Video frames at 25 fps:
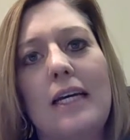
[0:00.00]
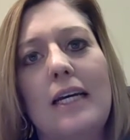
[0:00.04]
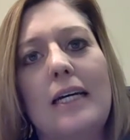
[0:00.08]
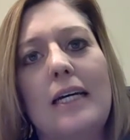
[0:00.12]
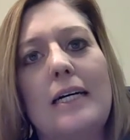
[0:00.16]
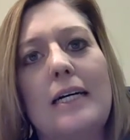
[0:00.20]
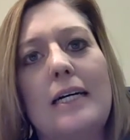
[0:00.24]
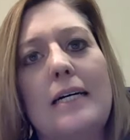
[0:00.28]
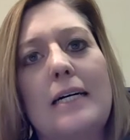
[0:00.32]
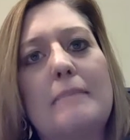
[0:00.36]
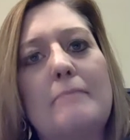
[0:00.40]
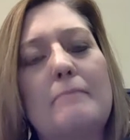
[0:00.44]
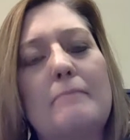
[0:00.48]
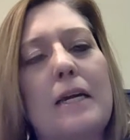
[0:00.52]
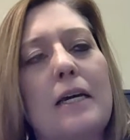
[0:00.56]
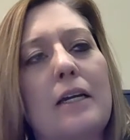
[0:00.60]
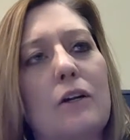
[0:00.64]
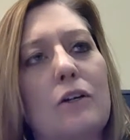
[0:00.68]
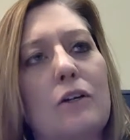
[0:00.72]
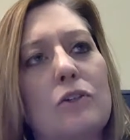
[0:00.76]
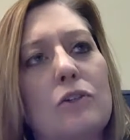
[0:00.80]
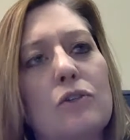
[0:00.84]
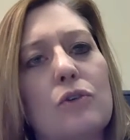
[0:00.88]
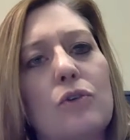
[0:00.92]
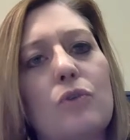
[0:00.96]
And
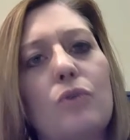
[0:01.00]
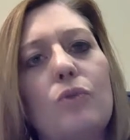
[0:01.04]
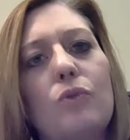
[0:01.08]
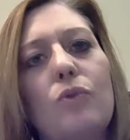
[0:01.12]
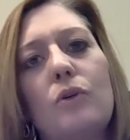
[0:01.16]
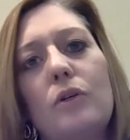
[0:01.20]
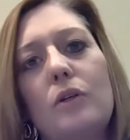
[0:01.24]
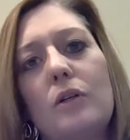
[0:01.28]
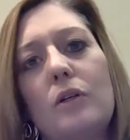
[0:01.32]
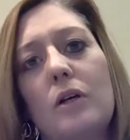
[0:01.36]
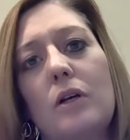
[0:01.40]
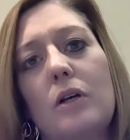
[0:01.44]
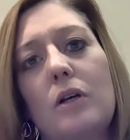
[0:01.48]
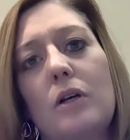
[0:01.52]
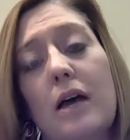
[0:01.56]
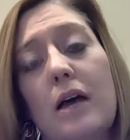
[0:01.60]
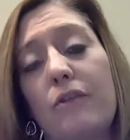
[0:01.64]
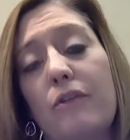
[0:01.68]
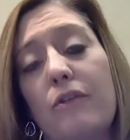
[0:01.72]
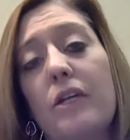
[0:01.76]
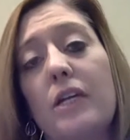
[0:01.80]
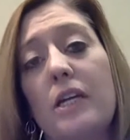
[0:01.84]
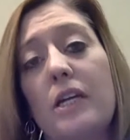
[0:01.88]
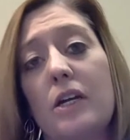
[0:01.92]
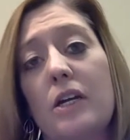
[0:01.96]
our school
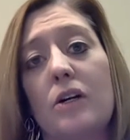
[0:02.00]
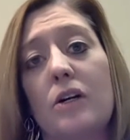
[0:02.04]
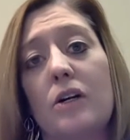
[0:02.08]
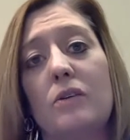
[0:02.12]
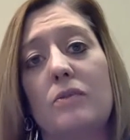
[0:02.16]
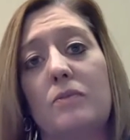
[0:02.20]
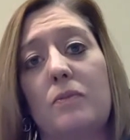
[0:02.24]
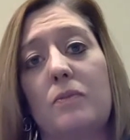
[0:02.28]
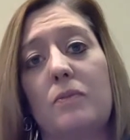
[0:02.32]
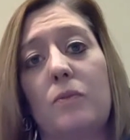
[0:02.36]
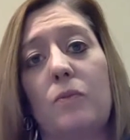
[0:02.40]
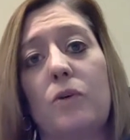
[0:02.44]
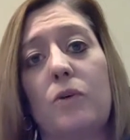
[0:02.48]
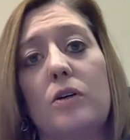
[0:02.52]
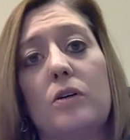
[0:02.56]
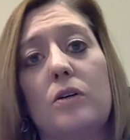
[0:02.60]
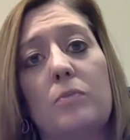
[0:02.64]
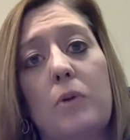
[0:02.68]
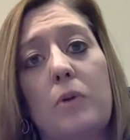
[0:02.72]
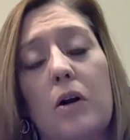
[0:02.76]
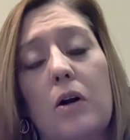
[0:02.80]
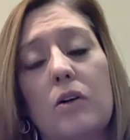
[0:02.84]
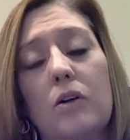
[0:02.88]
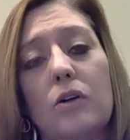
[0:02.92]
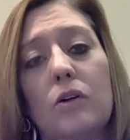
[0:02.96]
every year will
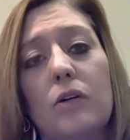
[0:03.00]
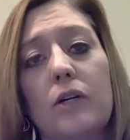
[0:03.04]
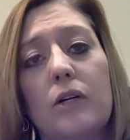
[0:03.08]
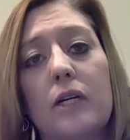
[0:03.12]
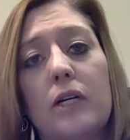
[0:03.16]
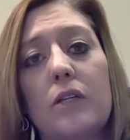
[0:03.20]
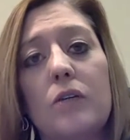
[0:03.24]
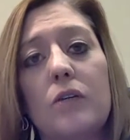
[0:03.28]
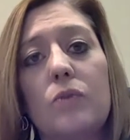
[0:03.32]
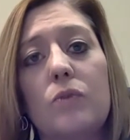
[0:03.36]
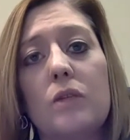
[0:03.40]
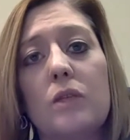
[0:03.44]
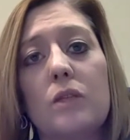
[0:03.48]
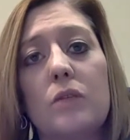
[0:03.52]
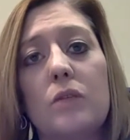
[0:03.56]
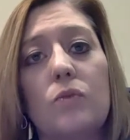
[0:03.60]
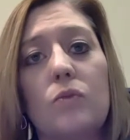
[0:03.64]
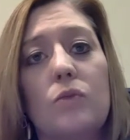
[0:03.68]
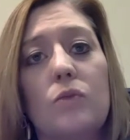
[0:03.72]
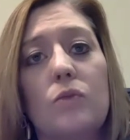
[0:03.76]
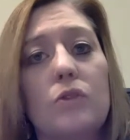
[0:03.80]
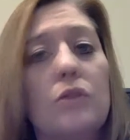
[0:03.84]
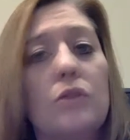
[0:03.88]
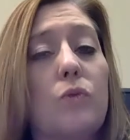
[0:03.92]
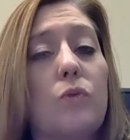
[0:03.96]
partner either with the
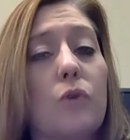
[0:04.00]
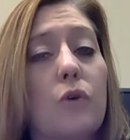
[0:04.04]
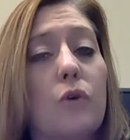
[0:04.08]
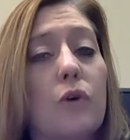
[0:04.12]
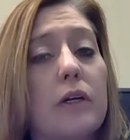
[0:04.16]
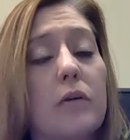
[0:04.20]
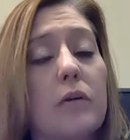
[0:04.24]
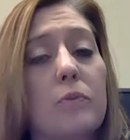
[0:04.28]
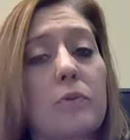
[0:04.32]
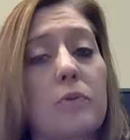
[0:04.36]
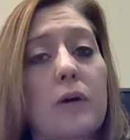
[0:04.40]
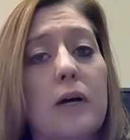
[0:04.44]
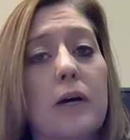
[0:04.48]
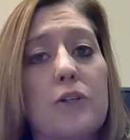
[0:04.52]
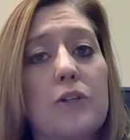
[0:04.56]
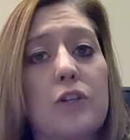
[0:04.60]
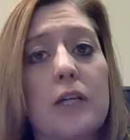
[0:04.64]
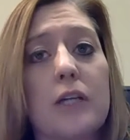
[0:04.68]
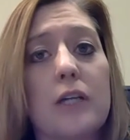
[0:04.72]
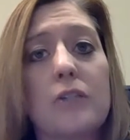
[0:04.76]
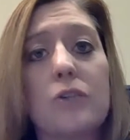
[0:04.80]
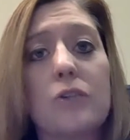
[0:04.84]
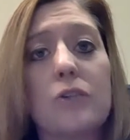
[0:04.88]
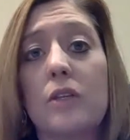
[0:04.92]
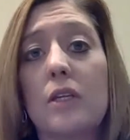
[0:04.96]
Wounded Warrior
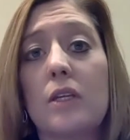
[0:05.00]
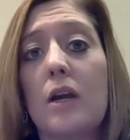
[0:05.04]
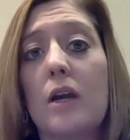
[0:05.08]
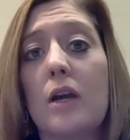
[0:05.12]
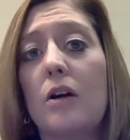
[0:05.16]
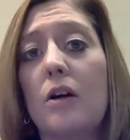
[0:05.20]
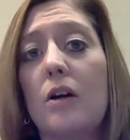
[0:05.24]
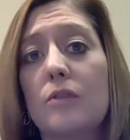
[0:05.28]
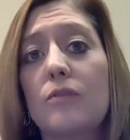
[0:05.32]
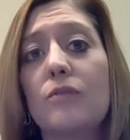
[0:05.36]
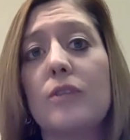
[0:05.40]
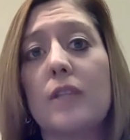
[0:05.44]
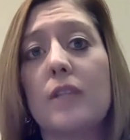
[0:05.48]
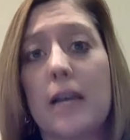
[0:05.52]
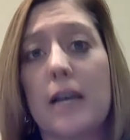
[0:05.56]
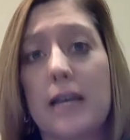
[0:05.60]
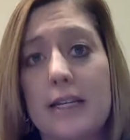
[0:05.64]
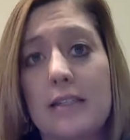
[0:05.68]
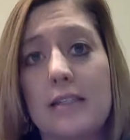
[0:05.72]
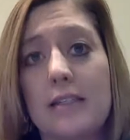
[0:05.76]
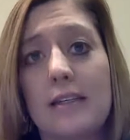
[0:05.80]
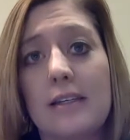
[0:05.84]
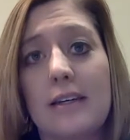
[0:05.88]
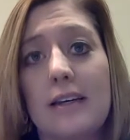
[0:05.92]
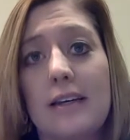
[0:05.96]
Project or the Honor
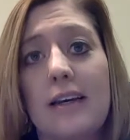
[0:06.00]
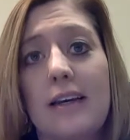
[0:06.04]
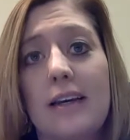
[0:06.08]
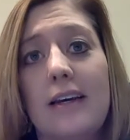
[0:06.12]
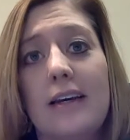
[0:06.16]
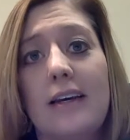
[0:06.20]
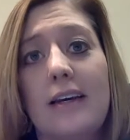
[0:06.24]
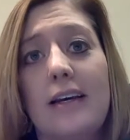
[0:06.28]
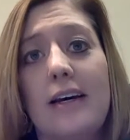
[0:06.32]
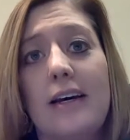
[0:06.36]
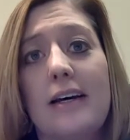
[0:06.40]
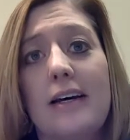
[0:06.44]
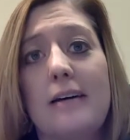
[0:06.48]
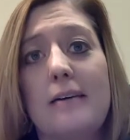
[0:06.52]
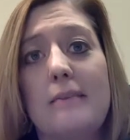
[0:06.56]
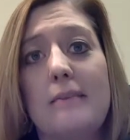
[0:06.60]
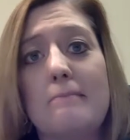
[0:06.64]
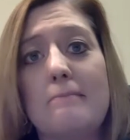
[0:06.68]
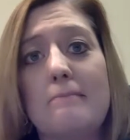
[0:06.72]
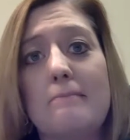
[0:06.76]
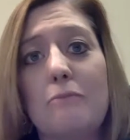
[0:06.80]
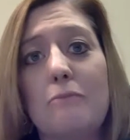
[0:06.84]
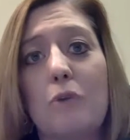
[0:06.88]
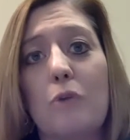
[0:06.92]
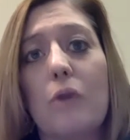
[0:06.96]
Flight,
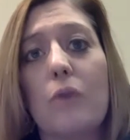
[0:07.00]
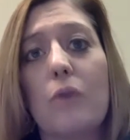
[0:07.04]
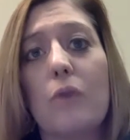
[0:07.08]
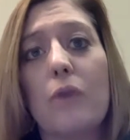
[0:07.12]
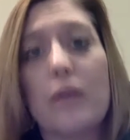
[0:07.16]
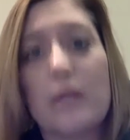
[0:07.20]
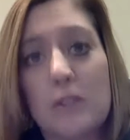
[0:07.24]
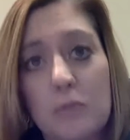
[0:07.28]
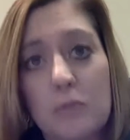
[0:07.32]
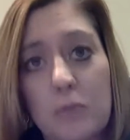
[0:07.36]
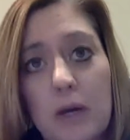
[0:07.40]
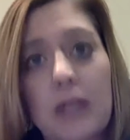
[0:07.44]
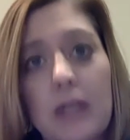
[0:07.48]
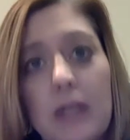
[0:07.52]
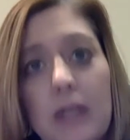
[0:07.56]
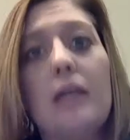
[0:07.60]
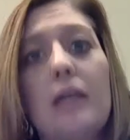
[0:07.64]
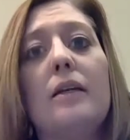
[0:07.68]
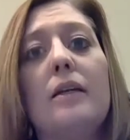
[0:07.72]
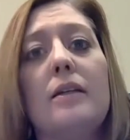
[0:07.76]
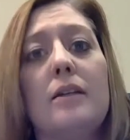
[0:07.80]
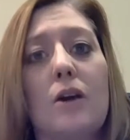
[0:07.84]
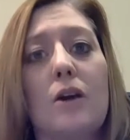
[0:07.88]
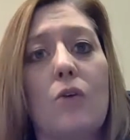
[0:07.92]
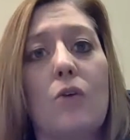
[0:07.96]
where we raise
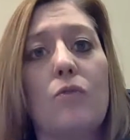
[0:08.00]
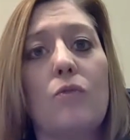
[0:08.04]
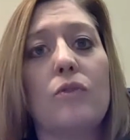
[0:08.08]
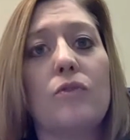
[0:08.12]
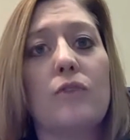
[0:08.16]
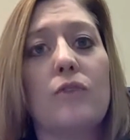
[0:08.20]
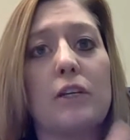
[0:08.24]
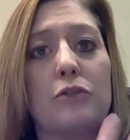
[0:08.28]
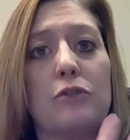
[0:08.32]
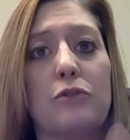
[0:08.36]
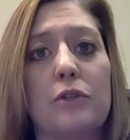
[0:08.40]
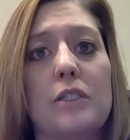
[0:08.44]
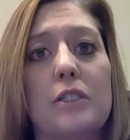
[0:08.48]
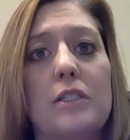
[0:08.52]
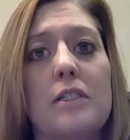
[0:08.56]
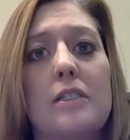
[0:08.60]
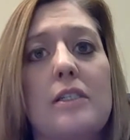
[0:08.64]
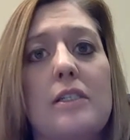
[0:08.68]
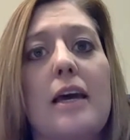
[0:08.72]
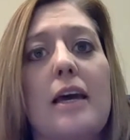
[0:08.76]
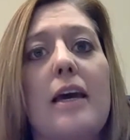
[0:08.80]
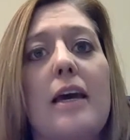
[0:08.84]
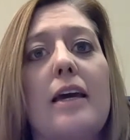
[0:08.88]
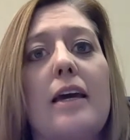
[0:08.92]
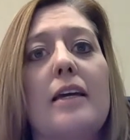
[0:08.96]
money over Veterans
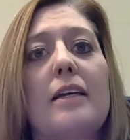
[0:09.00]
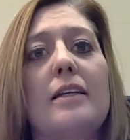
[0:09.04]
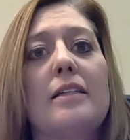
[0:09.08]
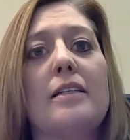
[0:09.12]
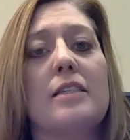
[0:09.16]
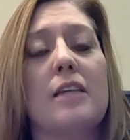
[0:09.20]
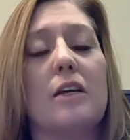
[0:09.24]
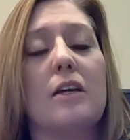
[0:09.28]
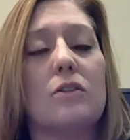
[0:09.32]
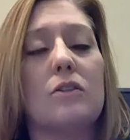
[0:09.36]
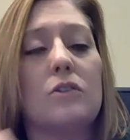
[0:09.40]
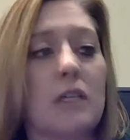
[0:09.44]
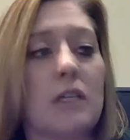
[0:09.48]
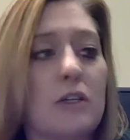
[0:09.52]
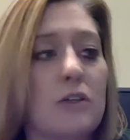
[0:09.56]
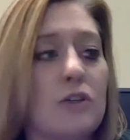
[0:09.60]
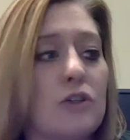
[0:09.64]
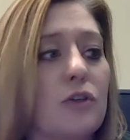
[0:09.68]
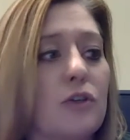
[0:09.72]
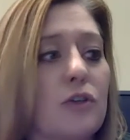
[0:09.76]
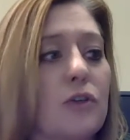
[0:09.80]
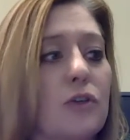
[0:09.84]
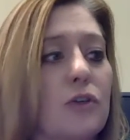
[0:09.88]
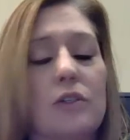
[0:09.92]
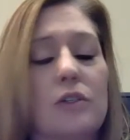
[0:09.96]
Day, sell
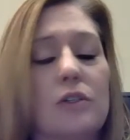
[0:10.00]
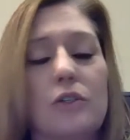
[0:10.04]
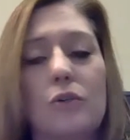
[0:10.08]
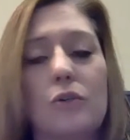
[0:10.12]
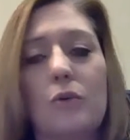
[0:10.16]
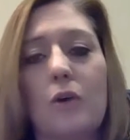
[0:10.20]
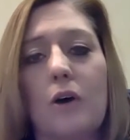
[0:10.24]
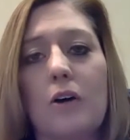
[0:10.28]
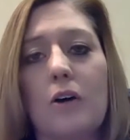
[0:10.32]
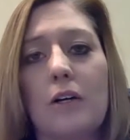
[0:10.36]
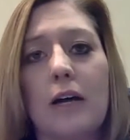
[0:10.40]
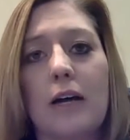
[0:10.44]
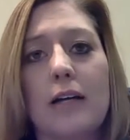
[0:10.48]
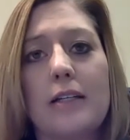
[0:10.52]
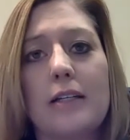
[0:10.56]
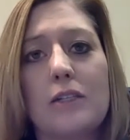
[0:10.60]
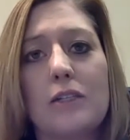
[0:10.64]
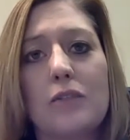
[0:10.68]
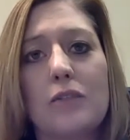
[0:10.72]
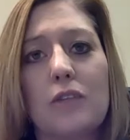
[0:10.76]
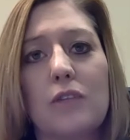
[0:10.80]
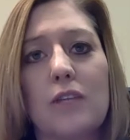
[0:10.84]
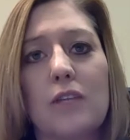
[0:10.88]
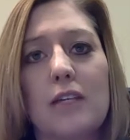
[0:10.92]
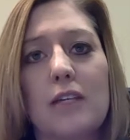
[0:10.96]
T-shirts, and do all kinds
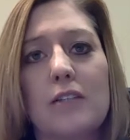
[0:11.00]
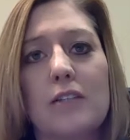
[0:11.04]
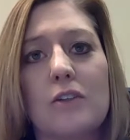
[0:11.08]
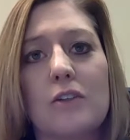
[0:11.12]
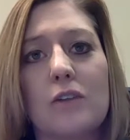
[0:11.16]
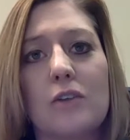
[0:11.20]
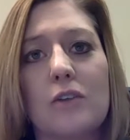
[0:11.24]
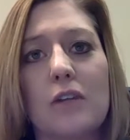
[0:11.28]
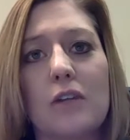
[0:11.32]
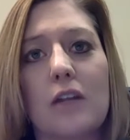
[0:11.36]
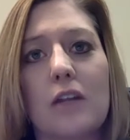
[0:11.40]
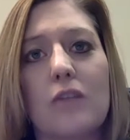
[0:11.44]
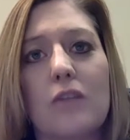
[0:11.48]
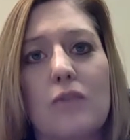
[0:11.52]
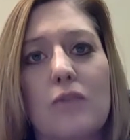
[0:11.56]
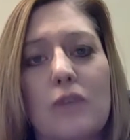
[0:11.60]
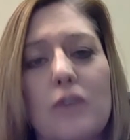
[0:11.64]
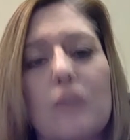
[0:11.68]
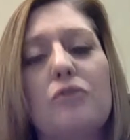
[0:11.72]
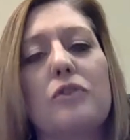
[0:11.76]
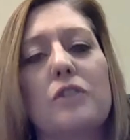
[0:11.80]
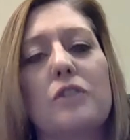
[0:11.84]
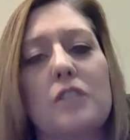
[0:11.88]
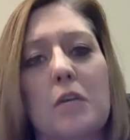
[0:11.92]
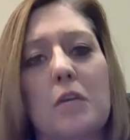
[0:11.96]
of things so that other
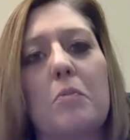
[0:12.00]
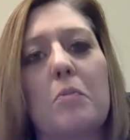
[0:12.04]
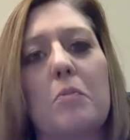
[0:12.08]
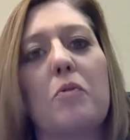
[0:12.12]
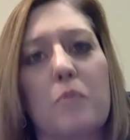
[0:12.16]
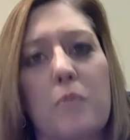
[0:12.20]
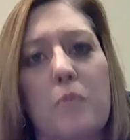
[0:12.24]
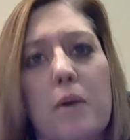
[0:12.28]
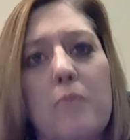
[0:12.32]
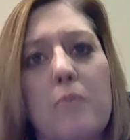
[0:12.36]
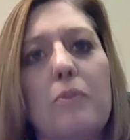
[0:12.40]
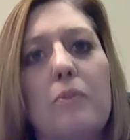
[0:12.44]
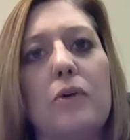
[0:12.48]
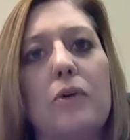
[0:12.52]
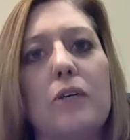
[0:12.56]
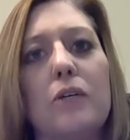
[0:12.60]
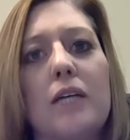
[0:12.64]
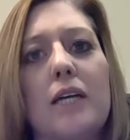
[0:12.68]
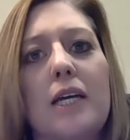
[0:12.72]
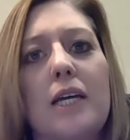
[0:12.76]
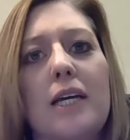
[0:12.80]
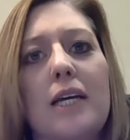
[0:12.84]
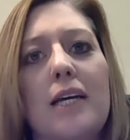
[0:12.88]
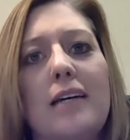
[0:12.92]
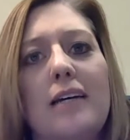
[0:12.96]
veterans can be
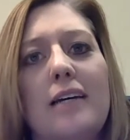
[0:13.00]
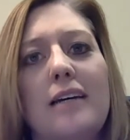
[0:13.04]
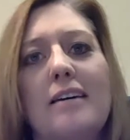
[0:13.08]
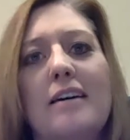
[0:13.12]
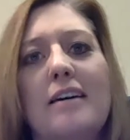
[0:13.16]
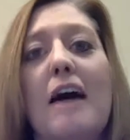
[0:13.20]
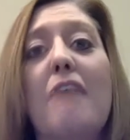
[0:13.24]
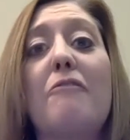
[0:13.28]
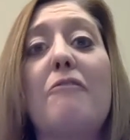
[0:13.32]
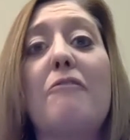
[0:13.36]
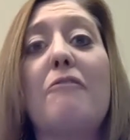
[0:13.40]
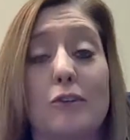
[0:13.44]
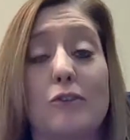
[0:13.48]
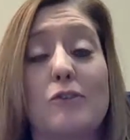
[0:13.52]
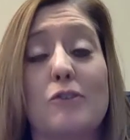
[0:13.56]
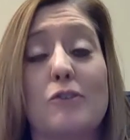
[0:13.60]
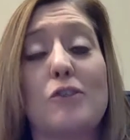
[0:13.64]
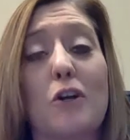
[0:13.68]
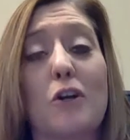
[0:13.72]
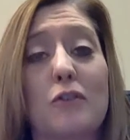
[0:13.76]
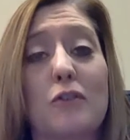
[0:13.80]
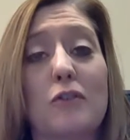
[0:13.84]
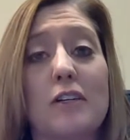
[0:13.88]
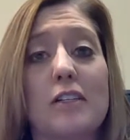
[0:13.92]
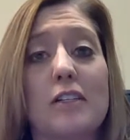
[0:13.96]
remembered after their
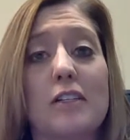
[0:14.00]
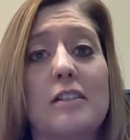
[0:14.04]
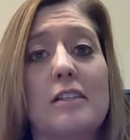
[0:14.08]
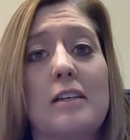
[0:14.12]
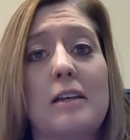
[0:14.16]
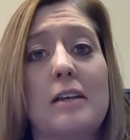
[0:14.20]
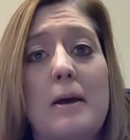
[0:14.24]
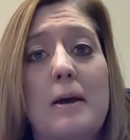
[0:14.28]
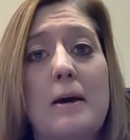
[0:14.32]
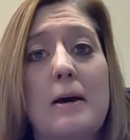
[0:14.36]
service.